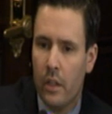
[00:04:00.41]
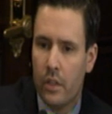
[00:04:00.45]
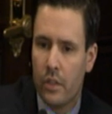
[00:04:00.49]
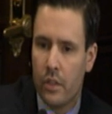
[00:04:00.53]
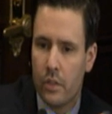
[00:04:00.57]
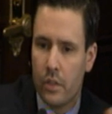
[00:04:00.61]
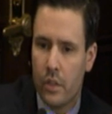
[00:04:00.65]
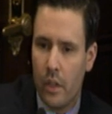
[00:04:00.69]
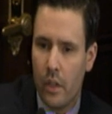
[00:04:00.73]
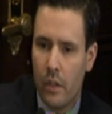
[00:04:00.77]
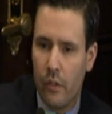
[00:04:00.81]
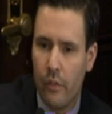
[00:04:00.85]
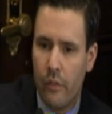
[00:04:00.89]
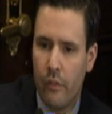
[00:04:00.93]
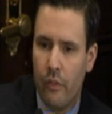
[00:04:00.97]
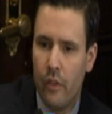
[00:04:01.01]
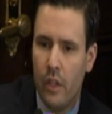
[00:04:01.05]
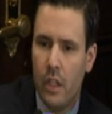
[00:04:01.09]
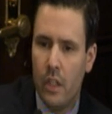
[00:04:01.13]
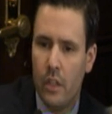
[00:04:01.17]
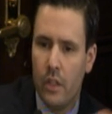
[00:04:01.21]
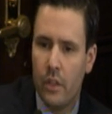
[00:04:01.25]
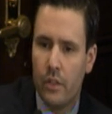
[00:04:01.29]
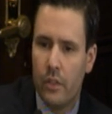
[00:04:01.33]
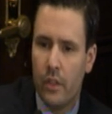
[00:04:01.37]
necessarily
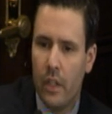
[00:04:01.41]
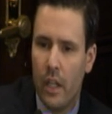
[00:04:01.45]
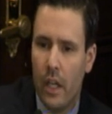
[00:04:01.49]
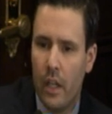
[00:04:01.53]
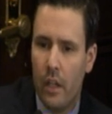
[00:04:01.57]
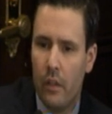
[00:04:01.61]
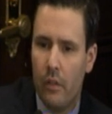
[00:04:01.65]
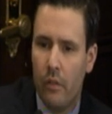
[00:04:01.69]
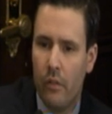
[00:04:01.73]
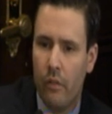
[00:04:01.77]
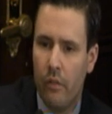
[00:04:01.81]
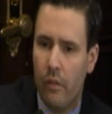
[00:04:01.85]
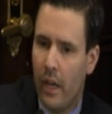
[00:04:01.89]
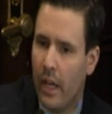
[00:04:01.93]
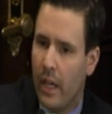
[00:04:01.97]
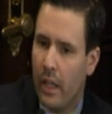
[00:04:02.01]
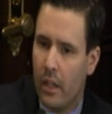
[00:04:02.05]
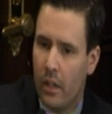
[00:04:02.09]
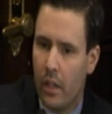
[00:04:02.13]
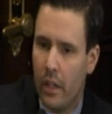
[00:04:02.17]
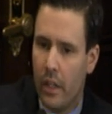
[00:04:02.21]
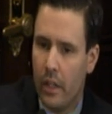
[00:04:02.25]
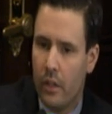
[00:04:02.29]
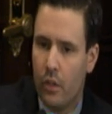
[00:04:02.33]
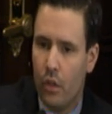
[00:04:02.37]
fee does not
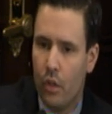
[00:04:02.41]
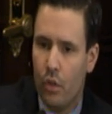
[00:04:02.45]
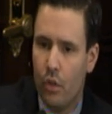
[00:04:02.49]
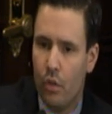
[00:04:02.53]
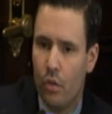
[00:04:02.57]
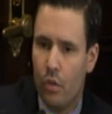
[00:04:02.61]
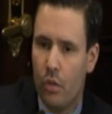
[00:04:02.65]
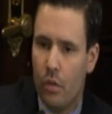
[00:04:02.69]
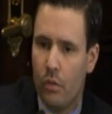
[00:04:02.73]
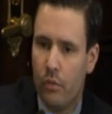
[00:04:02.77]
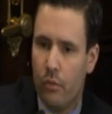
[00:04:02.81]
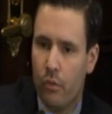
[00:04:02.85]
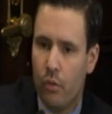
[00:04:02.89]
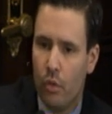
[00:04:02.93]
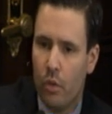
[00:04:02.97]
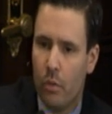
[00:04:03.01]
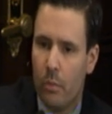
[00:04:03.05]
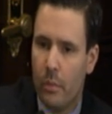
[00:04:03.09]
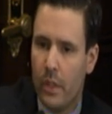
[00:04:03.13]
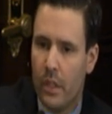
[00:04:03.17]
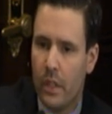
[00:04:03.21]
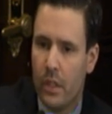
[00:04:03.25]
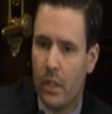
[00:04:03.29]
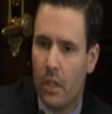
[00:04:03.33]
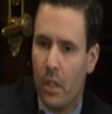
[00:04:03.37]
violate the
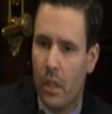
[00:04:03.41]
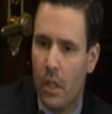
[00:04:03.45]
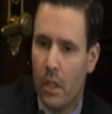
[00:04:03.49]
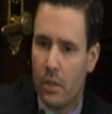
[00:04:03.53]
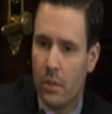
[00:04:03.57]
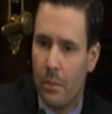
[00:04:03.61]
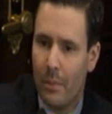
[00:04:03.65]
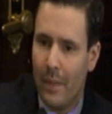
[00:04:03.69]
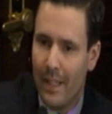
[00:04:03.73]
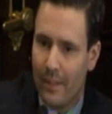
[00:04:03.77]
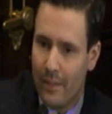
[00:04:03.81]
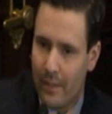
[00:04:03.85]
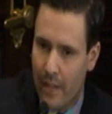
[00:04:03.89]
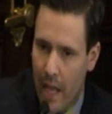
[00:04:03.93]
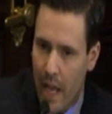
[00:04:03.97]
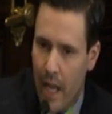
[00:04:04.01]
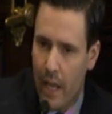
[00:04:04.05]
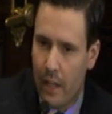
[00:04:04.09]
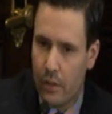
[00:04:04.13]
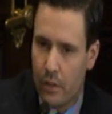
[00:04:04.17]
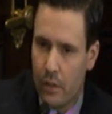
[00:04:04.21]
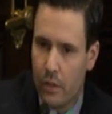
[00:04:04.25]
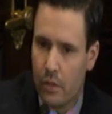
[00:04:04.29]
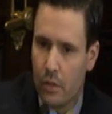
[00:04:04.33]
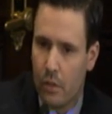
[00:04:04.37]
uniformity clause about
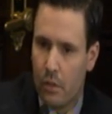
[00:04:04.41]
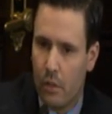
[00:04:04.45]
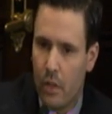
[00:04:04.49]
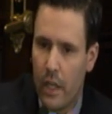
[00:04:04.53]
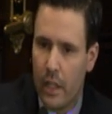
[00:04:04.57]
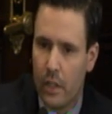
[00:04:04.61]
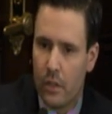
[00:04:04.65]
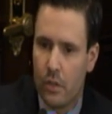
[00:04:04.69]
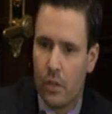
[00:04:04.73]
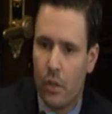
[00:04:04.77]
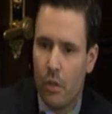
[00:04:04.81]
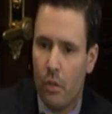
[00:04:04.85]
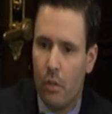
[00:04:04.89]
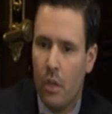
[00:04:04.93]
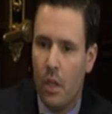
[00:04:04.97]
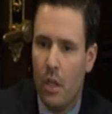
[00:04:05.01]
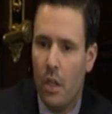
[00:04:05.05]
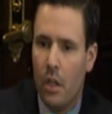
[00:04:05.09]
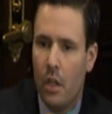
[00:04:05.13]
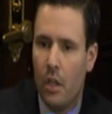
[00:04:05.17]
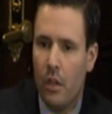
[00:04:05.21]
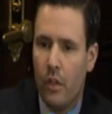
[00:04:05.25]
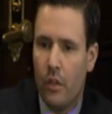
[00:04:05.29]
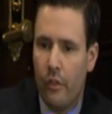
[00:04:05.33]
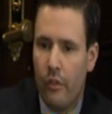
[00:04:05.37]
taxes, correct? So
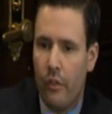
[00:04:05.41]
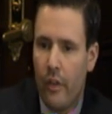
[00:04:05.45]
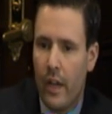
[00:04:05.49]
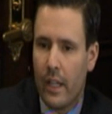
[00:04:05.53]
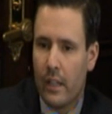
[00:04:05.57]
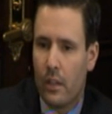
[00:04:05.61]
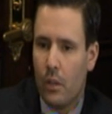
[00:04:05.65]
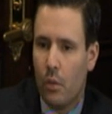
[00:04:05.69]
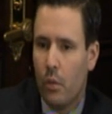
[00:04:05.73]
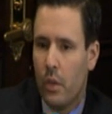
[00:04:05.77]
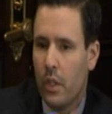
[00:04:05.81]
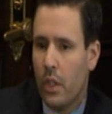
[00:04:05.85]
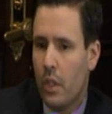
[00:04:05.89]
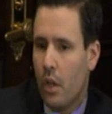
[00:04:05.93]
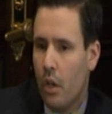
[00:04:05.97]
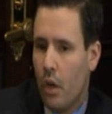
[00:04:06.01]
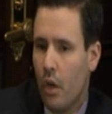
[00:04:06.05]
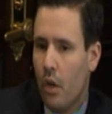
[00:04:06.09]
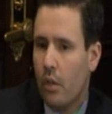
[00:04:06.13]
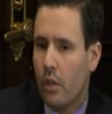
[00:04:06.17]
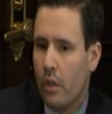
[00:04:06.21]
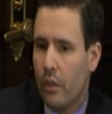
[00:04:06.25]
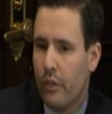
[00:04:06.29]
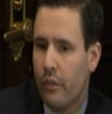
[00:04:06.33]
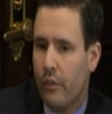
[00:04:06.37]
the fact that we
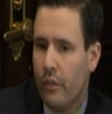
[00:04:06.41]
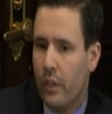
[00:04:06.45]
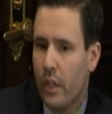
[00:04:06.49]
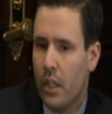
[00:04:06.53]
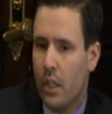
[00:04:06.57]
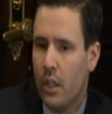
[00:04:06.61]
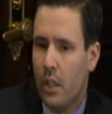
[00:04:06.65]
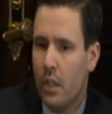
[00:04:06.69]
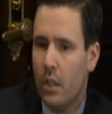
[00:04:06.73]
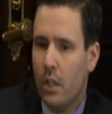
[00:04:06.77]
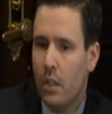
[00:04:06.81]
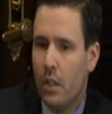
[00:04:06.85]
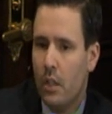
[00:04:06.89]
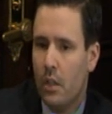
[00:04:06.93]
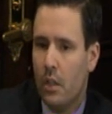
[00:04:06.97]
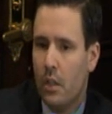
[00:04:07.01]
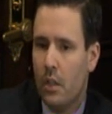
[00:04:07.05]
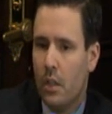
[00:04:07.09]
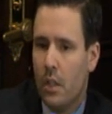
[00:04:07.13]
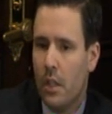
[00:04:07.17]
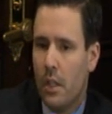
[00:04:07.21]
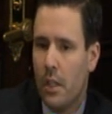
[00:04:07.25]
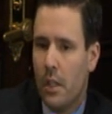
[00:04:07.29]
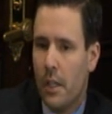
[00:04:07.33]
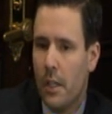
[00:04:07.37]
call it a fee
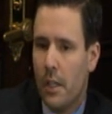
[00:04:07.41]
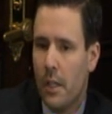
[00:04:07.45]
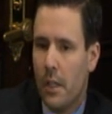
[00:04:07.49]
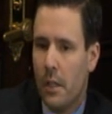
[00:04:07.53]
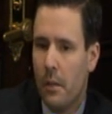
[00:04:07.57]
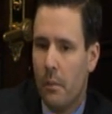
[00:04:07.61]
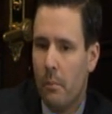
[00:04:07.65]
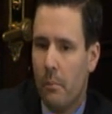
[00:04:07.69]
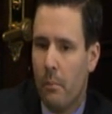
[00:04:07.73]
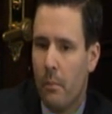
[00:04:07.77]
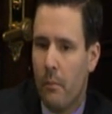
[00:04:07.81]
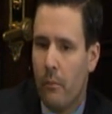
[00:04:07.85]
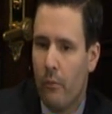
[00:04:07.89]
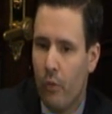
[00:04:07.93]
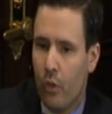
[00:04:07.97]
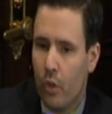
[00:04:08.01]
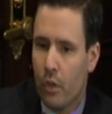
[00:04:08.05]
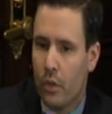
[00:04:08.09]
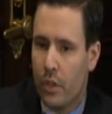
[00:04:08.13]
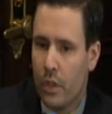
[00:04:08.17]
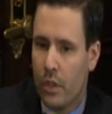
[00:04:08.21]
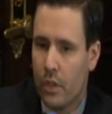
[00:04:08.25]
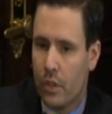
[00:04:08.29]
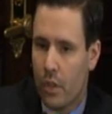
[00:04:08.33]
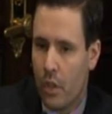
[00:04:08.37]
um,
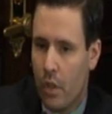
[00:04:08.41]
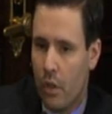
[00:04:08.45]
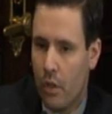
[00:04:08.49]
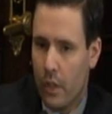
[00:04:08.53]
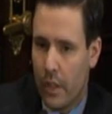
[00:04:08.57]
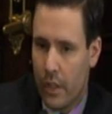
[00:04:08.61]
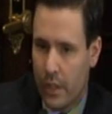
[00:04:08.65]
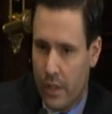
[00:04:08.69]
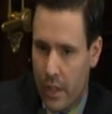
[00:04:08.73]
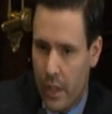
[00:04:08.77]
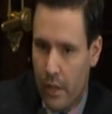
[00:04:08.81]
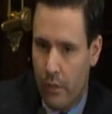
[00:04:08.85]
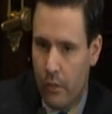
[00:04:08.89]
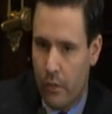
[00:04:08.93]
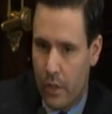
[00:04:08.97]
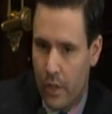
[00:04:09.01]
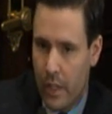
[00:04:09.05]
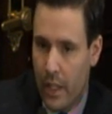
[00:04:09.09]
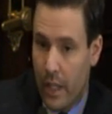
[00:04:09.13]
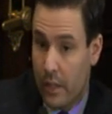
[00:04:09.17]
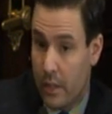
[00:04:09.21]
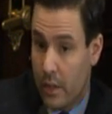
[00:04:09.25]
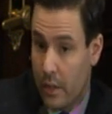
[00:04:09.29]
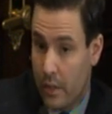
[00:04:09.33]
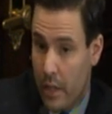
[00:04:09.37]
versus calling a severance
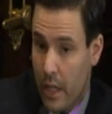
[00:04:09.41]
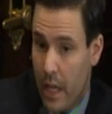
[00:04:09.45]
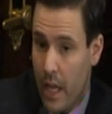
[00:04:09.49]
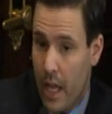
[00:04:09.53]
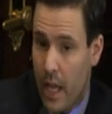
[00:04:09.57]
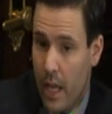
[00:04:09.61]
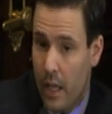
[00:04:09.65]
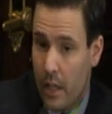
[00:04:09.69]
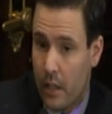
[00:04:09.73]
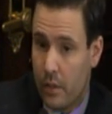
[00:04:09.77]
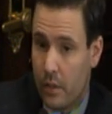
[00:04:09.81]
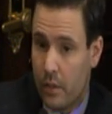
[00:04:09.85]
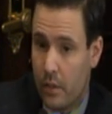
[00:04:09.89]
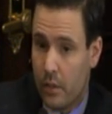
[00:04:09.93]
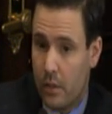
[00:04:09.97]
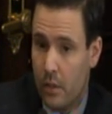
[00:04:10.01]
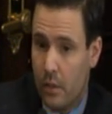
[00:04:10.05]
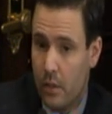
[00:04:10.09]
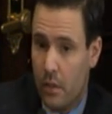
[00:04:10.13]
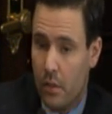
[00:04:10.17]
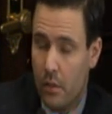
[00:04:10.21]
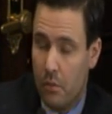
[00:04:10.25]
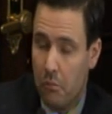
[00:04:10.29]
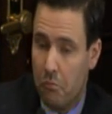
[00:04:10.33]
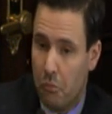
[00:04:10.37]
tax a tax
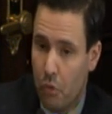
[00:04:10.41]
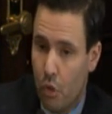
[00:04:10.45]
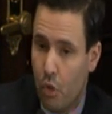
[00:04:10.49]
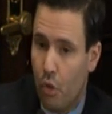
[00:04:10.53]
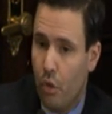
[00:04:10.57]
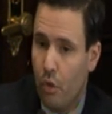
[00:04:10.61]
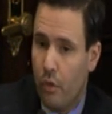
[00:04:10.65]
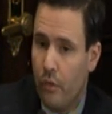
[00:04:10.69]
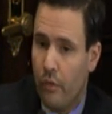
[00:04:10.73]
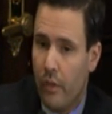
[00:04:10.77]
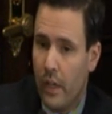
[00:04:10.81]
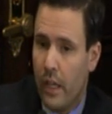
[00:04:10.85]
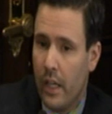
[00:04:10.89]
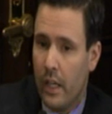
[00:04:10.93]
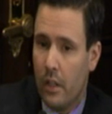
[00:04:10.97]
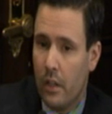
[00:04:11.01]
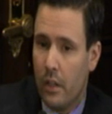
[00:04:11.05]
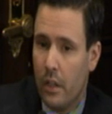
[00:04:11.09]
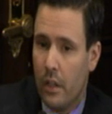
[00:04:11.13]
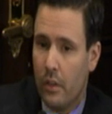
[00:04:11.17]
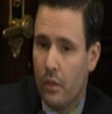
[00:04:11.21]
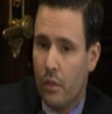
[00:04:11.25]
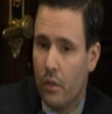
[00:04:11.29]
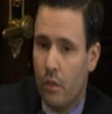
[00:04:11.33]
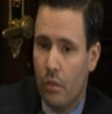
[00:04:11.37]
could
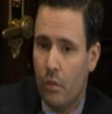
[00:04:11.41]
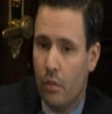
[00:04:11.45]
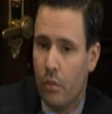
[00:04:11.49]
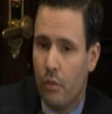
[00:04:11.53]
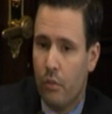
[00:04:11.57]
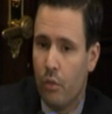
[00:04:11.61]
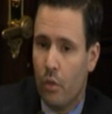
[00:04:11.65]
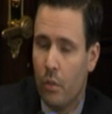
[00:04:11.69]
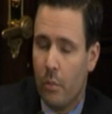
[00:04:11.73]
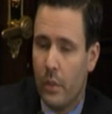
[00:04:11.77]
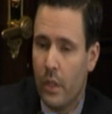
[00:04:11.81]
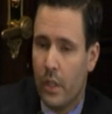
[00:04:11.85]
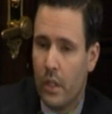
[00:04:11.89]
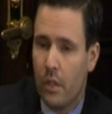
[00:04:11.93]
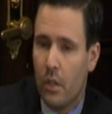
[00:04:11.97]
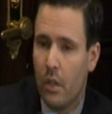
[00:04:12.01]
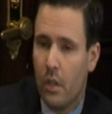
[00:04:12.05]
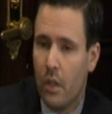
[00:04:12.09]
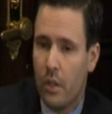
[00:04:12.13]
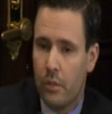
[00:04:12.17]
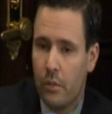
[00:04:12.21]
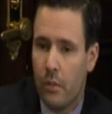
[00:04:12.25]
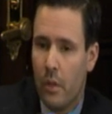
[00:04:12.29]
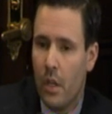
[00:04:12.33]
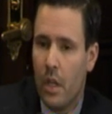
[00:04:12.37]
violate the uniformity
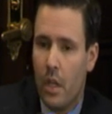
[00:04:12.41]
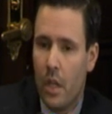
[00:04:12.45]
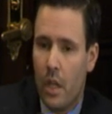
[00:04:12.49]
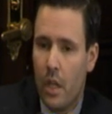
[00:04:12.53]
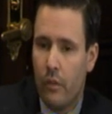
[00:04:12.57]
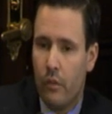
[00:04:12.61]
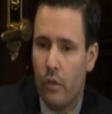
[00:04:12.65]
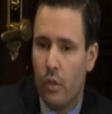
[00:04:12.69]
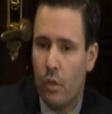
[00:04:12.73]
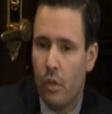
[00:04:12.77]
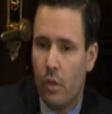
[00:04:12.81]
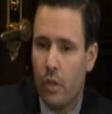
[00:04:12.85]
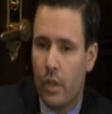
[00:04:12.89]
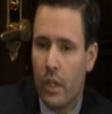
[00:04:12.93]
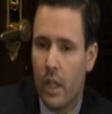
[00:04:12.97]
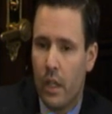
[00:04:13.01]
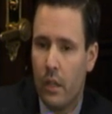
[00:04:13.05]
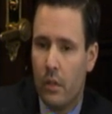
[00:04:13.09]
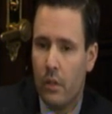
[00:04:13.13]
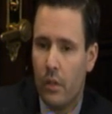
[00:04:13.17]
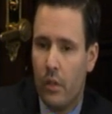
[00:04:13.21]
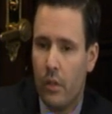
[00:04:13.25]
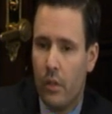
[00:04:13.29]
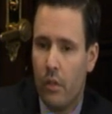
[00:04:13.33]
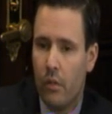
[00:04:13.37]
clause if you look
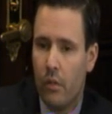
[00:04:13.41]
at